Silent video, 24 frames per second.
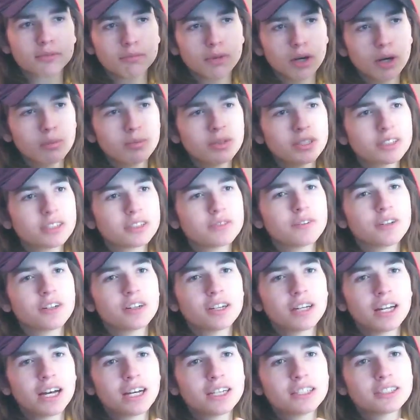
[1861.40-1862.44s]
moments. Very
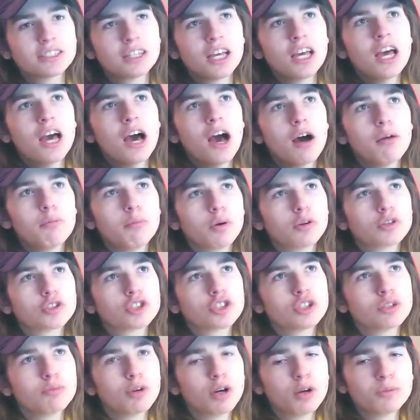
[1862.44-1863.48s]
nice
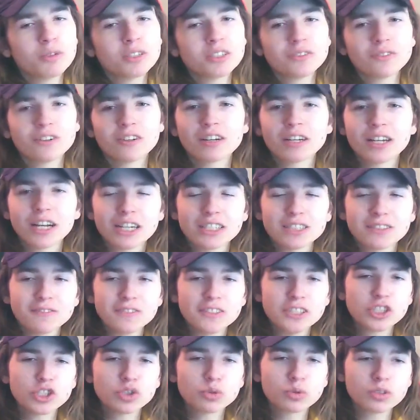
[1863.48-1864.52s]
emotional moments. Very nice
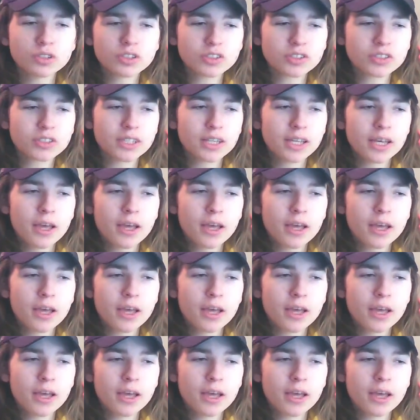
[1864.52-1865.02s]
visuals.